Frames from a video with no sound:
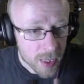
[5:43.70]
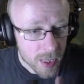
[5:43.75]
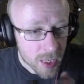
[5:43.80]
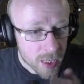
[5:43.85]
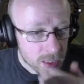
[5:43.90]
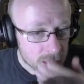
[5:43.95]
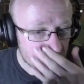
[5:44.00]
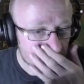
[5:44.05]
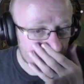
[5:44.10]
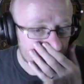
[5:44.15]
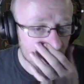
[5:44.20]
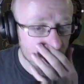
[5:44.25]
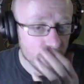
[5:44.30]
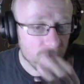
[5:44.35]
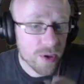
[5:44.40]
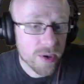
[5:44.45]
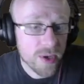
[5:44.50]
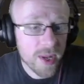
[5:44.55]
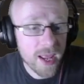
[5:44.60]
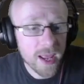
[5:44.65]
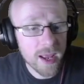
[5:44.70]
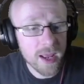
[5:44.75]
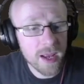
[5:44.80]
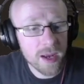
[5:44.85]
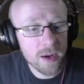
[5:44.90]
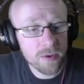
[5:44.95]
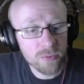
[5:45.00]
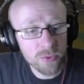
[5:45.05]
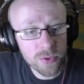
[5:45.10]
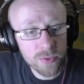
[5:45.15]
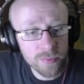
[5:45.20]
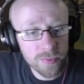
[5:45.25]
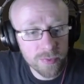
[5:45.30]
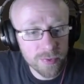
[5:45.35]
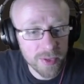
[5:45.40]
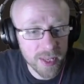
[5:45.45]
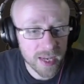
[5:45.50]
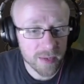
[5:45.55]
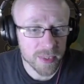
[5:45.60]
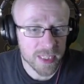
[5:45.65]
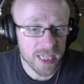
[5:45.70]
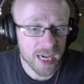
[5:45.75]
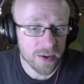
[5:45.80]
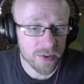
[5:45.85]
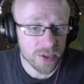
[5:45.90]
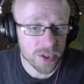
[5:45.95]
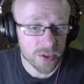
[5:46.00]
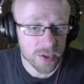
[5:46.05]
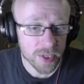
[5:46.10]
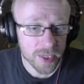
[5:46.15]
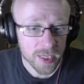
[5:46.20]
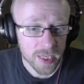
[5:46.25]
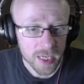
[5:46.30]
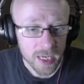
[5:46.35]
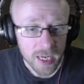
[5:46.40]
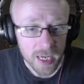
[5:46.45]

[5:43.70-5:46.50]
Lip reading: So we're on route for the enemy territory.